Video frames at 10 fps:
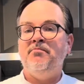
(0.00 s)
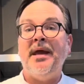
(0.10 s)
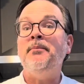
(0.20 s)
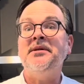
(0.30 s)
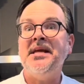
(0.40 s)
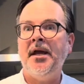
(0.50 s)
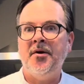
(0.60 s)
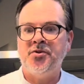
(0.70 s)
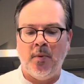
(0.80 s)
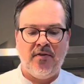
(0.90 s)
baked
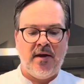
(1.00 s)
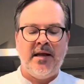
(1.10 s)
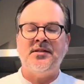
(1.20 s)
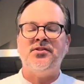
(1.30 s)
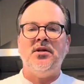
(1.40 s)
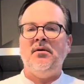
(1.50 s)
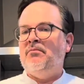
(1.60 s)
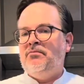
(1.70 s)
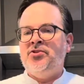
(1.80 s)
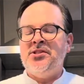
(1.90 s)
potatoes with it. It's
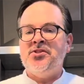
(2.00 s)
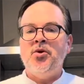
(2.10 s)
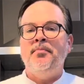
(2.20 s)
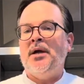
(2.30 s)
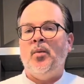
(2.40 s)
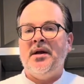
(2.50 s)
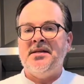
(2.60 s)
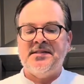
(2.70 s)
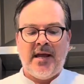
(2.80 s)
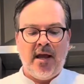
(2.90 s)
just
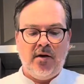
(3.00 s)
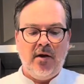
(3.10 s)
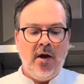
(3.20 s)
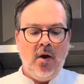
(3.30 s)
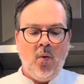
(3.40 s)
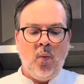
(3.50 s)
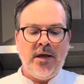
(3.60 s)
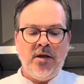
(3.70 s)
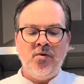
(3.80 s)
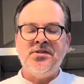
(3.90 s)
ubiquitous, and we
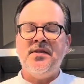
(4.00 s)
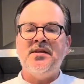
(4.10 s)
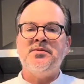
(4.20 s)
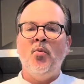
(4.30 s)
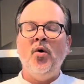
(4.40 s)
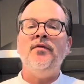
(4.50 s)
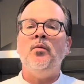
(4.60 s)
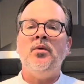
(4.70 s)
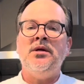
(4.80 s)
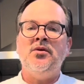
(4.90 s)
use this more
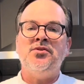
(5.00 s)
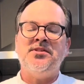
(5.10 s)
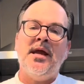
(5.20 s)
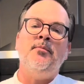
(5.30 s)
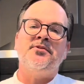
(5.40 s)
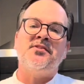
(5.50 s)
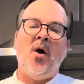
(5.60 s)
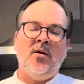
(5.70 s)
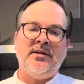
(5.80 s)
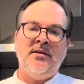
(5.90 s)
than we use table
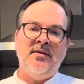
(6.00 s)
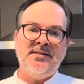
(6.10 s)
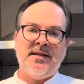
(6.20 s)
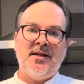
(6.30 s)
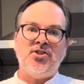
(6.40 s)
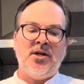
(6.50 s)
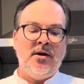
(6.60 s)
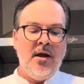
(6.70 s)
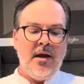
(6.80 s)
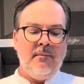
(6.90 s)
salt in this kitchen,
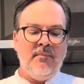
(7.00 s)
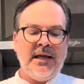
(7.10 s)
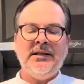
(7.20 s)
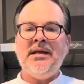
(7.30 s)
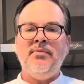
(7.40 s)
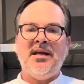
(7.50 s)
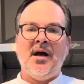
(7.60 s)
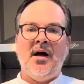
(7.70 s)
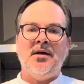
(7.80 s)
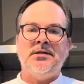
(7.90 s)
mainly
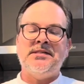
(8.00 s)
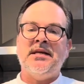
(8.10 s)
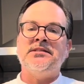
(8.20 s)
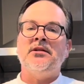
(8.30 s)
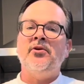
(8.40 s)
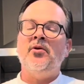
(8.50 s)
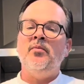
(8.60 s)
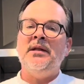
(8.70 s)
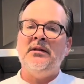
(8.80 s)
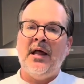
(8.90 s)
because it's a little
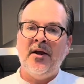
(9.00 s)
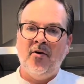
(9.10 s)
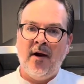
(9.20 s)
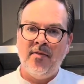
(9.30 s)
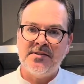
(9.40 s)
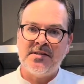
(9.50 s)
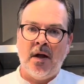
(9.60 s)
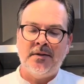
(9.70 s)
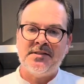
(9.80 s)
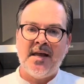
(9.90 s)
bit lighter on the
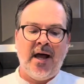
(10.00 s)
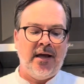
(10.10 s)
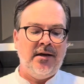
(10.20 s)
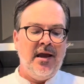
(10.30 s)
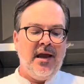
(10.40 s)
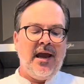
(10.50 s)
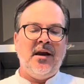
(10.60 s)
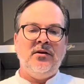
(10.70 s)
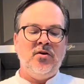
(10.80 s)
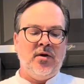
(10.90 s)
salt side
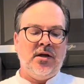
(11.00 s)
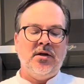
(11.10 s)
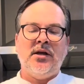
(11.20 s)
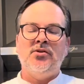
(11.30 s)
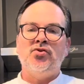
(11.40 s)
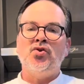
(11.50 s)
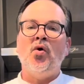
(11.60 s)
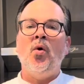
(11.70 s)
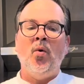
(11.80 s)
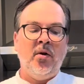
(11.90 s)
and you can
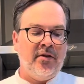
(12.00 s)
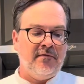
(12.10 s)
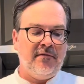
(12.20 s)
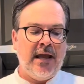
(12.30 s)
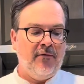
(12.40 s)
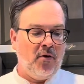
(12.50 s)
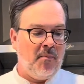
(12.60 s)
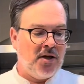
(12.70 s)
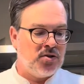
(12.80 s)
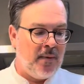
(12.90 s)
control the flavor
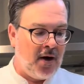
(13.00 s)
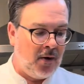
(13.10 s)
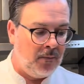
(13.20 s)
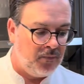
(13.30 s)
much better.